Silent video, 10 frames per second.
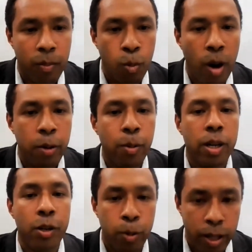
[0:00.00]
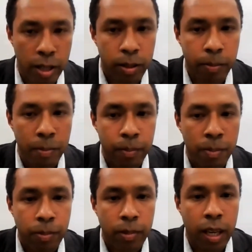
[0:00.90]
why we're doing it.
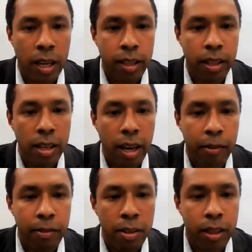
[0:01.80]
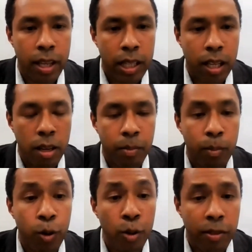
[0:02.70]
And I think having that
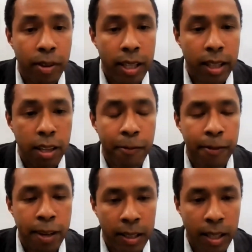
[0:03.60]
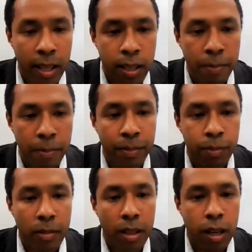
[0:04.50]
motivating factor,
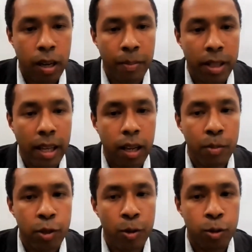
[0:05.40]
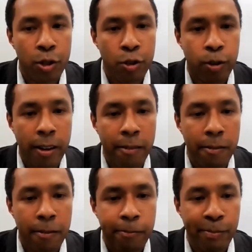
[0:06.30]
it helps you
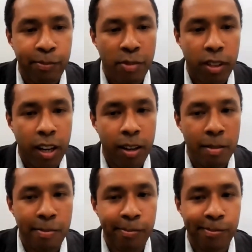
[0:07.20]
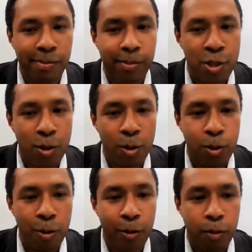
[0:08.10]
strive.
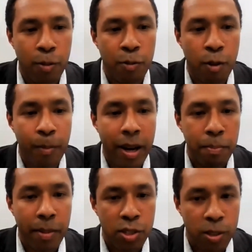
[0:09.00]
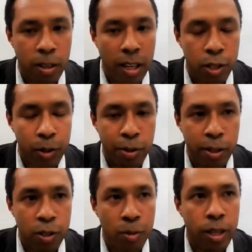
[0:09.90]
So for my personal
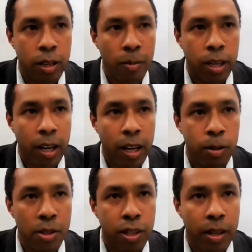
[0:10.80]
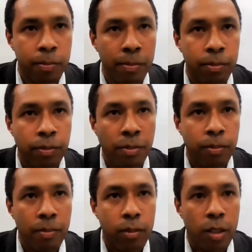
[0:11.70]
experience, when I
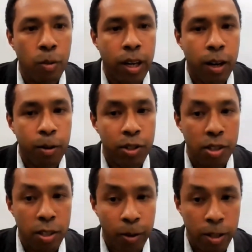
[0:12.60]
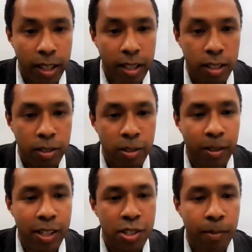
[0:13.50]
was in uni, you
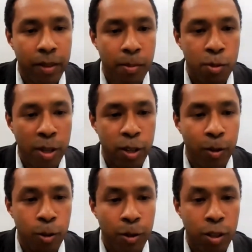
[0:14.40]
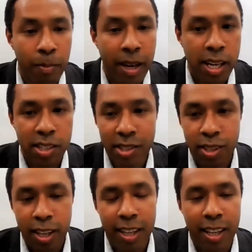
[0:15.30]
know, and sometimes when you go to the
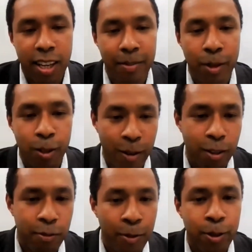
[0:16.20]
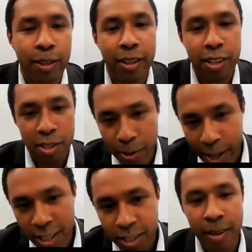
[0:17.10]
mess, You know, the food is
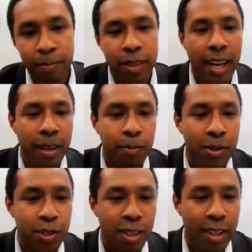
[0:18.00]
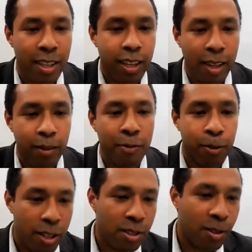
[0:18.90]
great sometimes, the
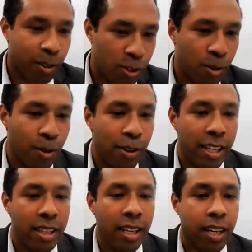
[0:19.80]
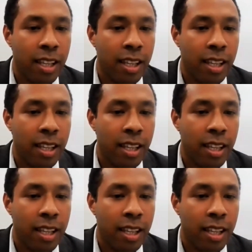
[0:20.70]
food is not so great the